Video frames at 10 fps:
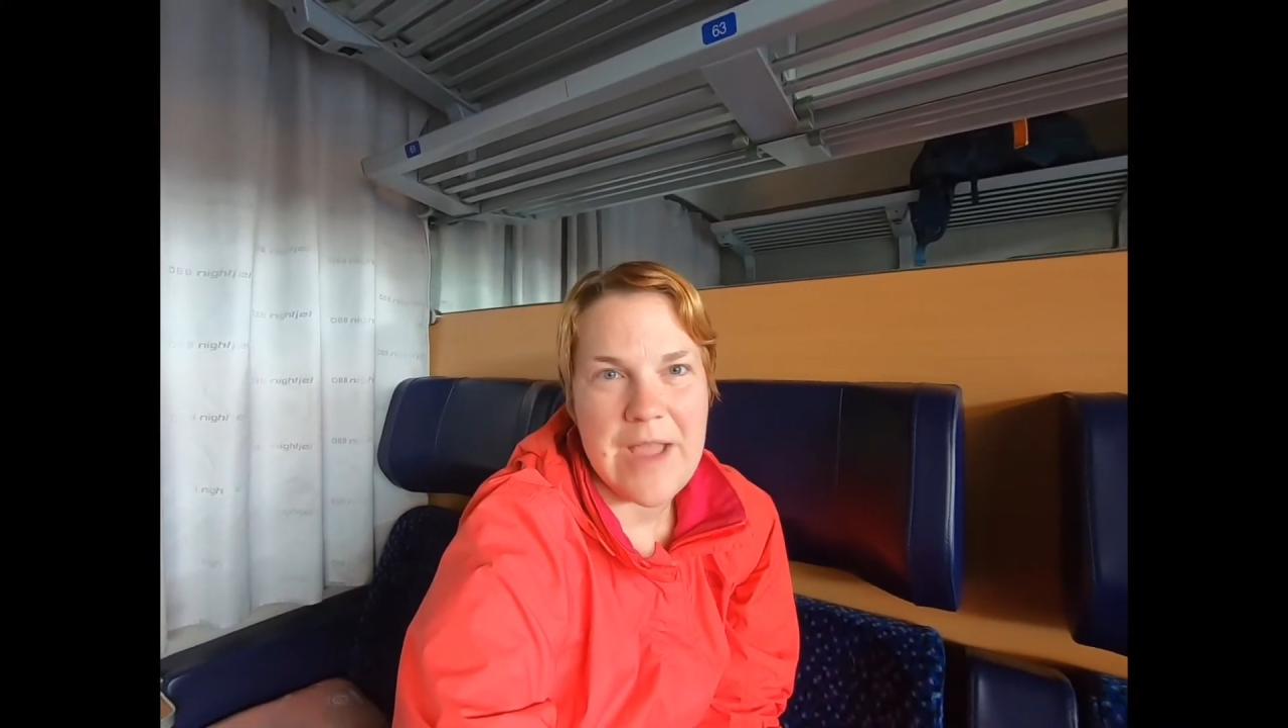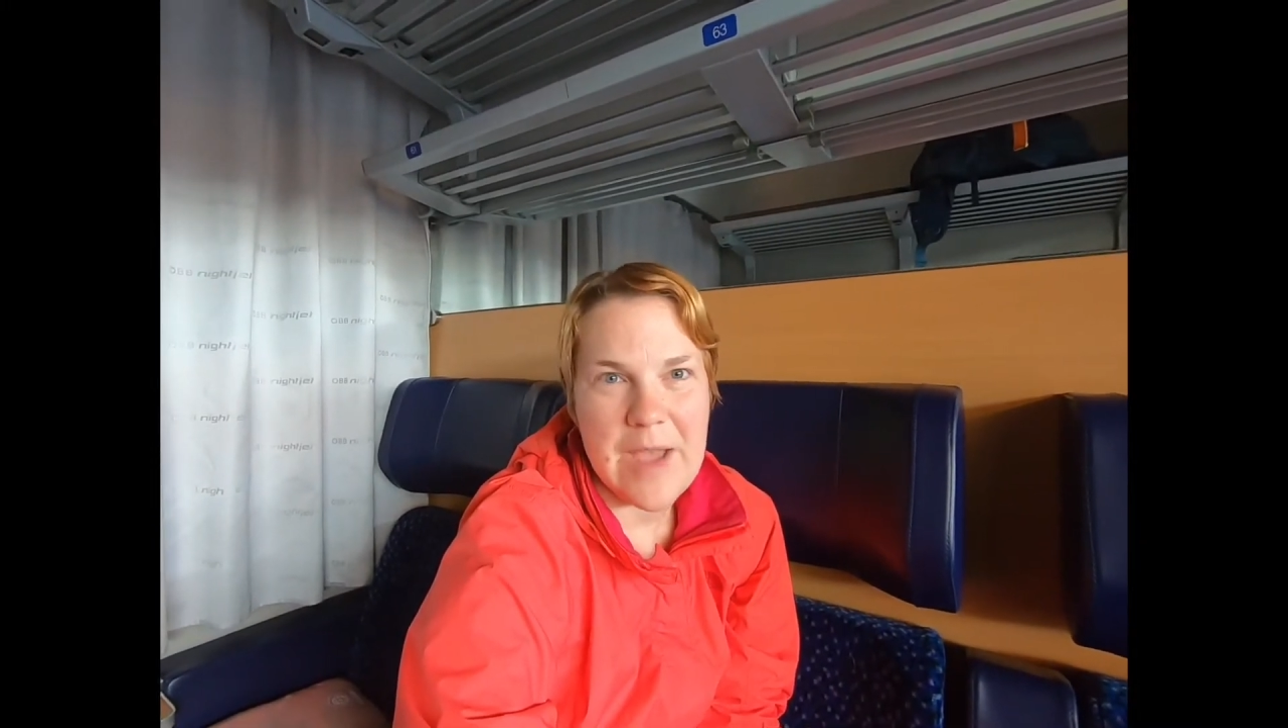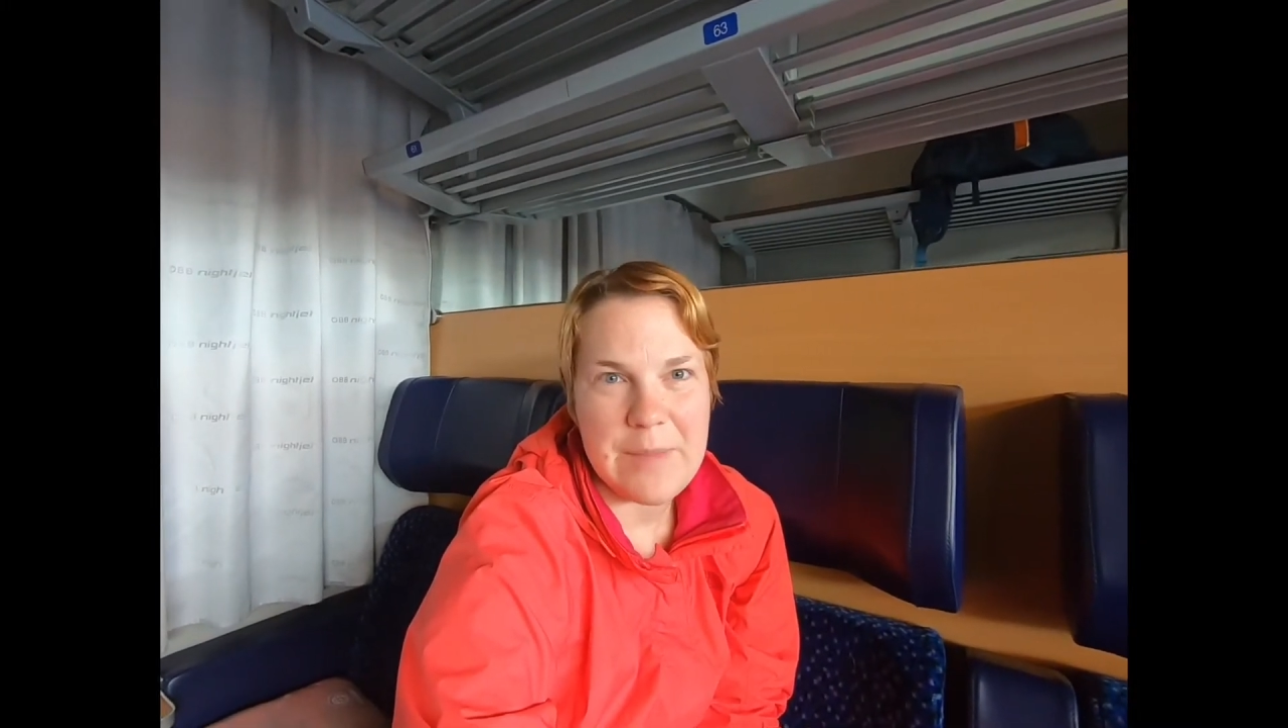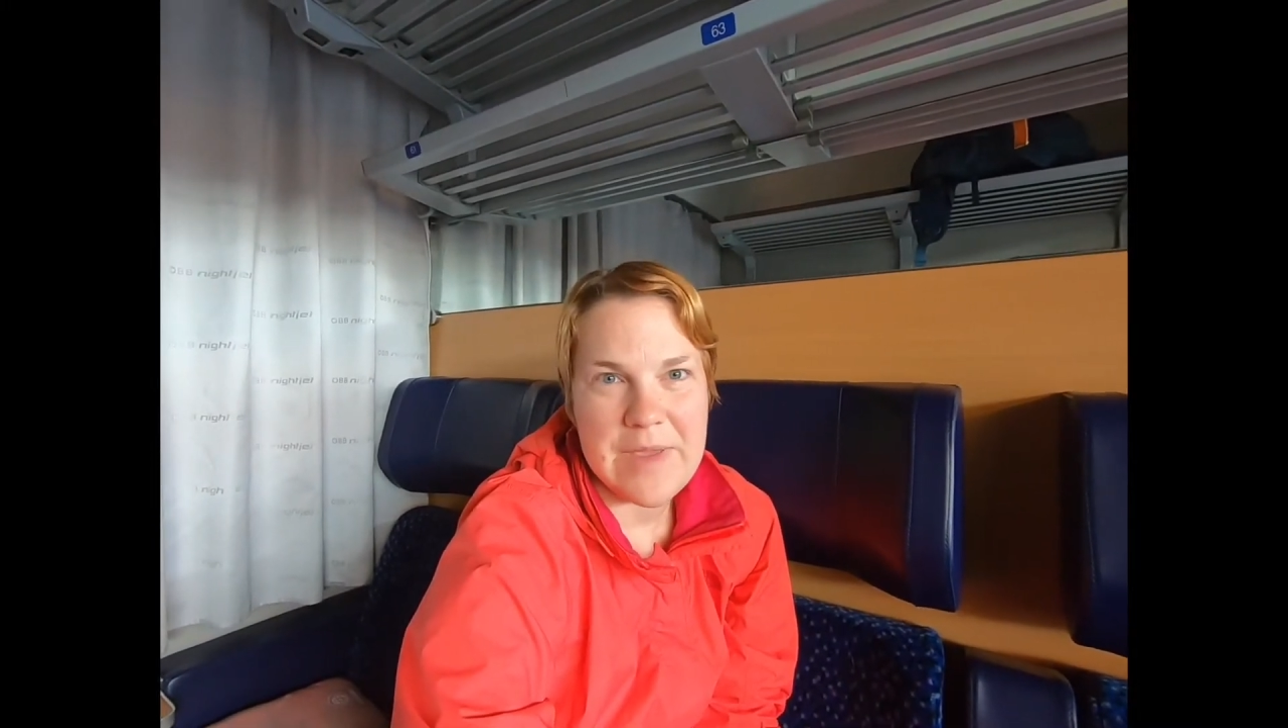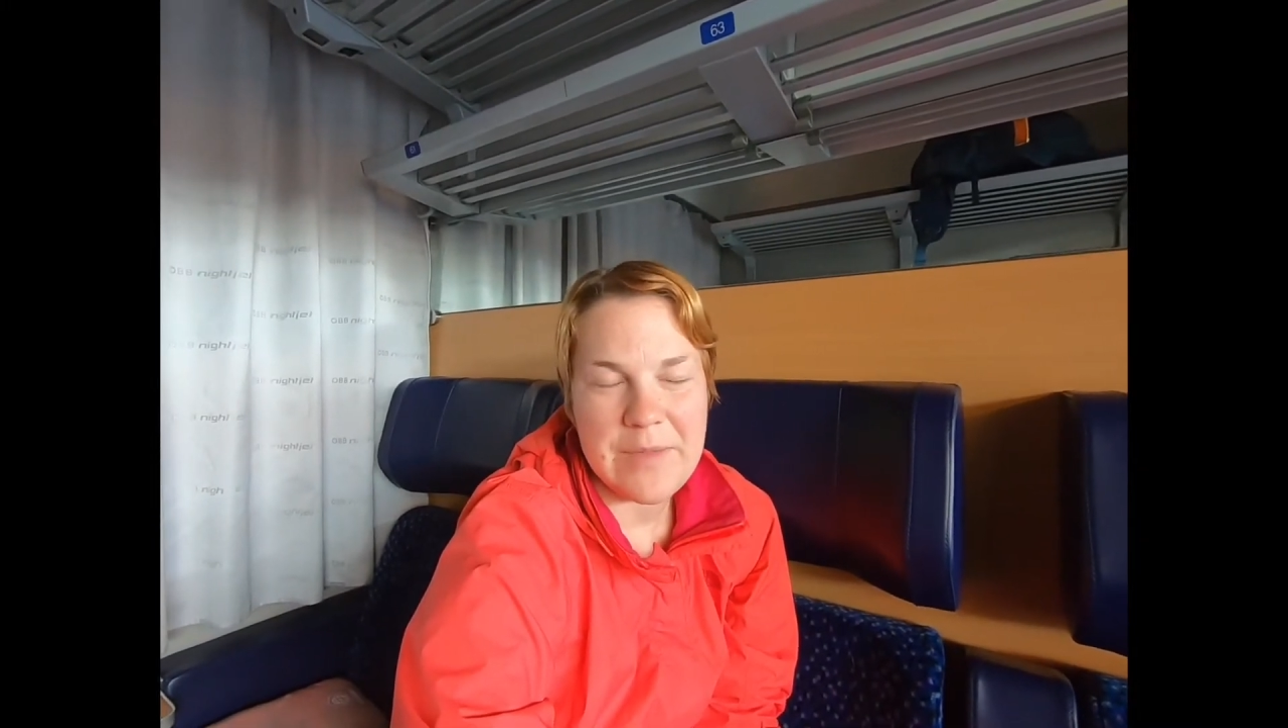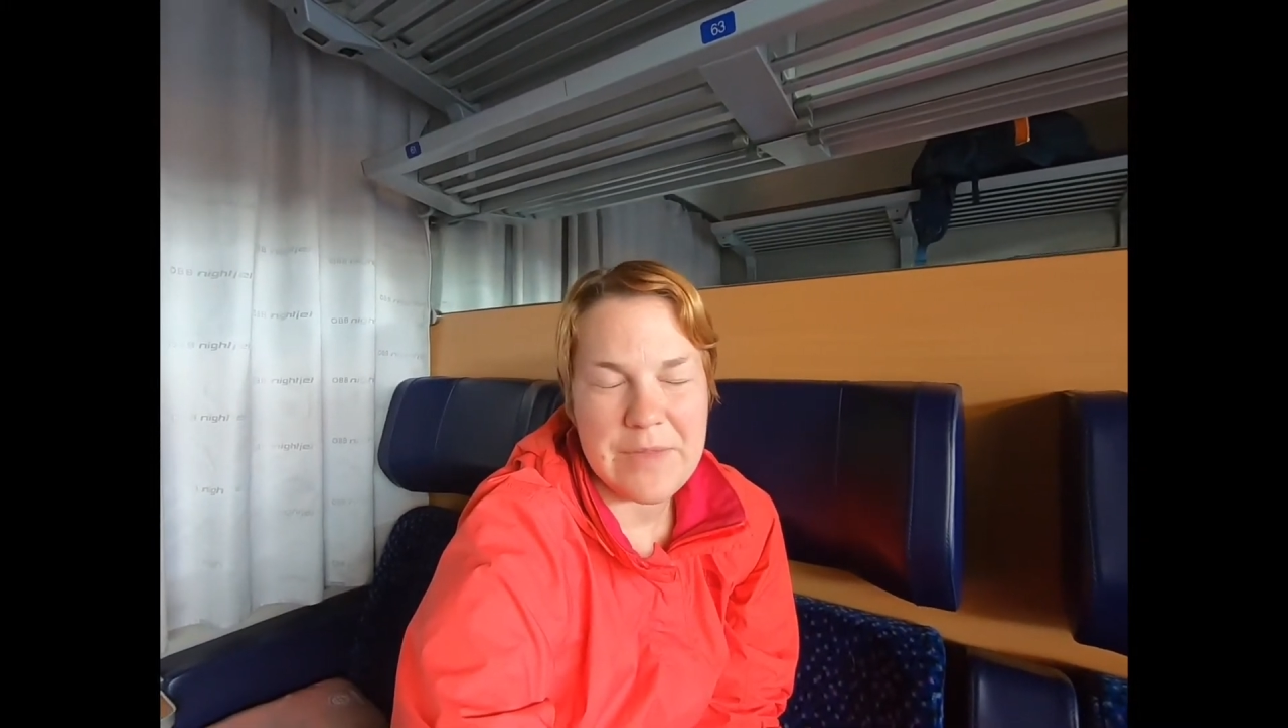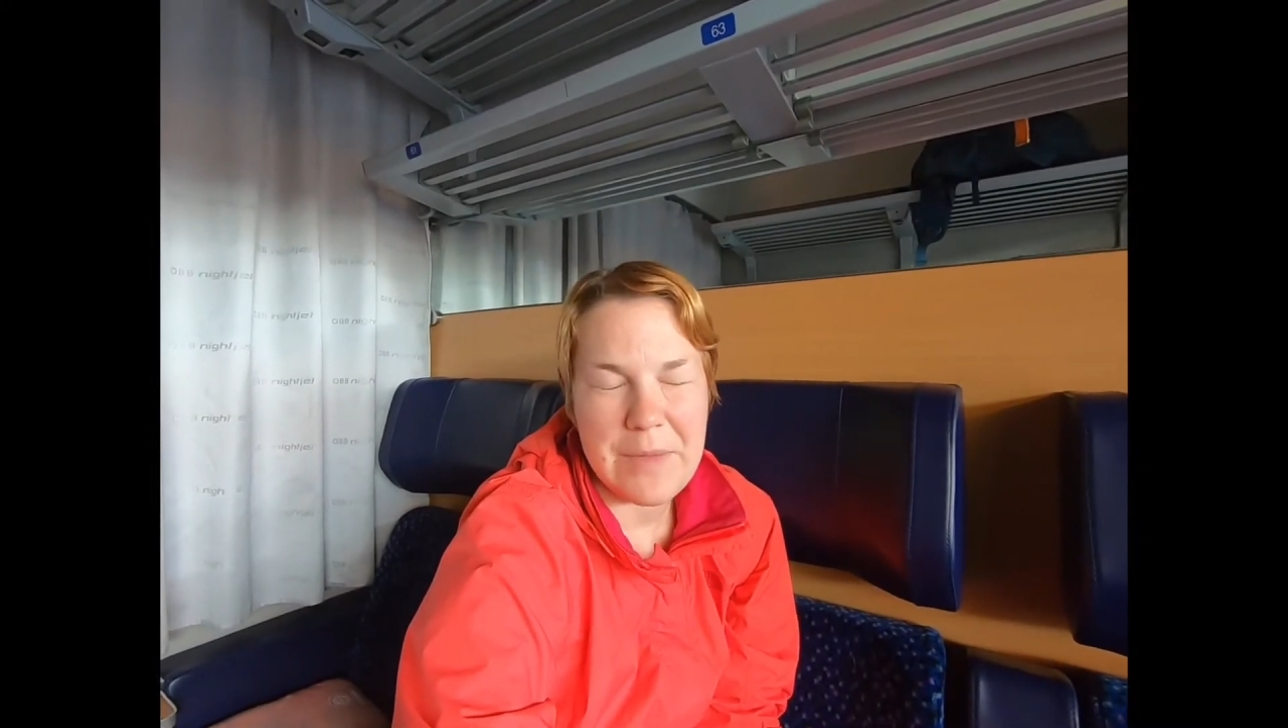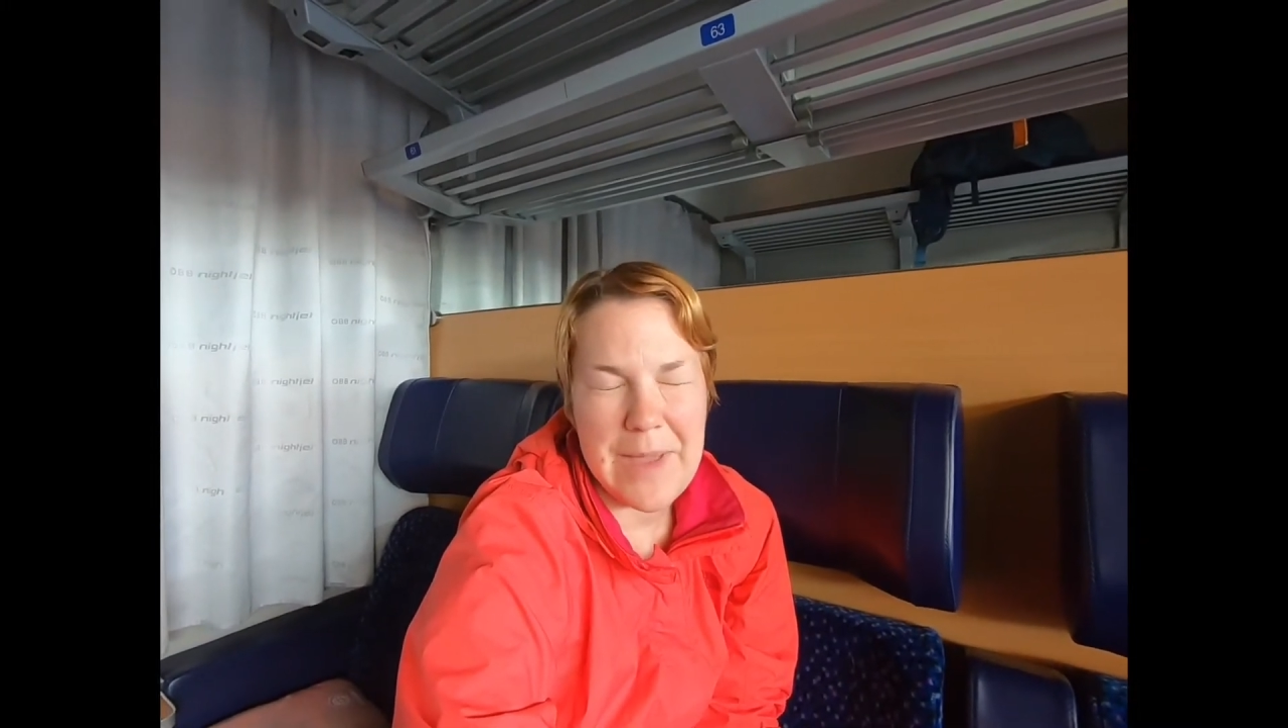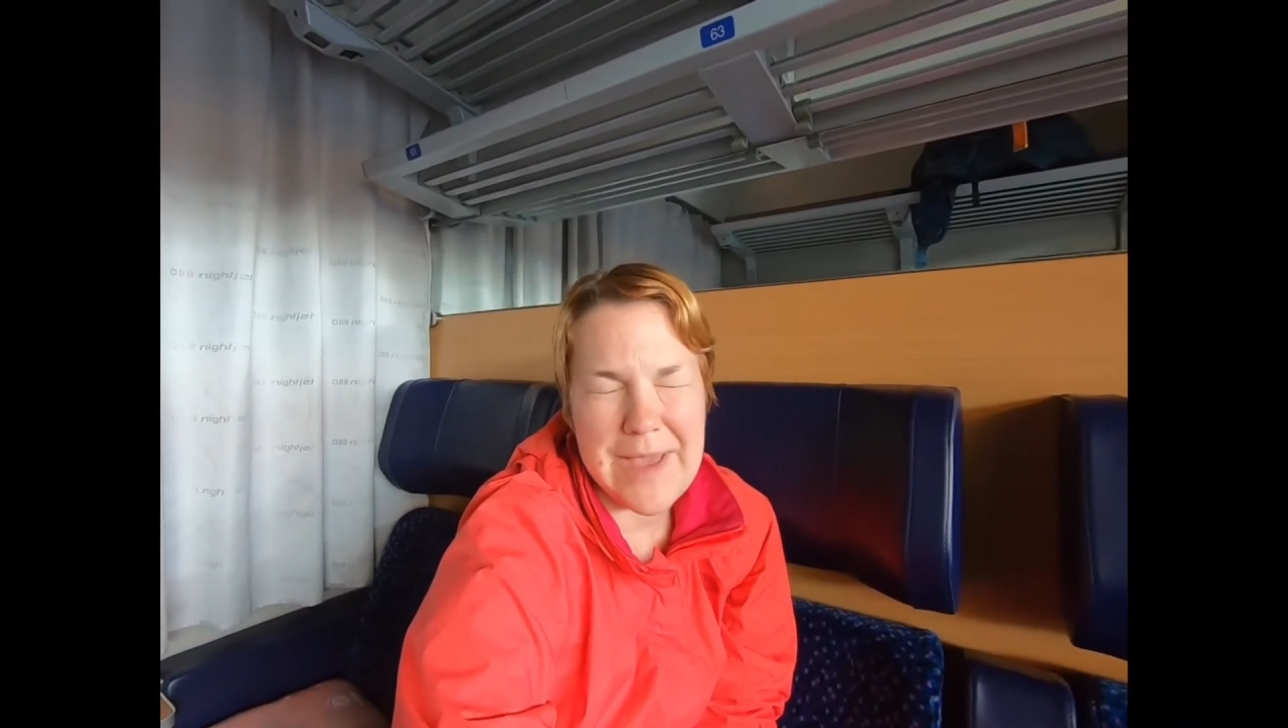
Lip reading: happy with the way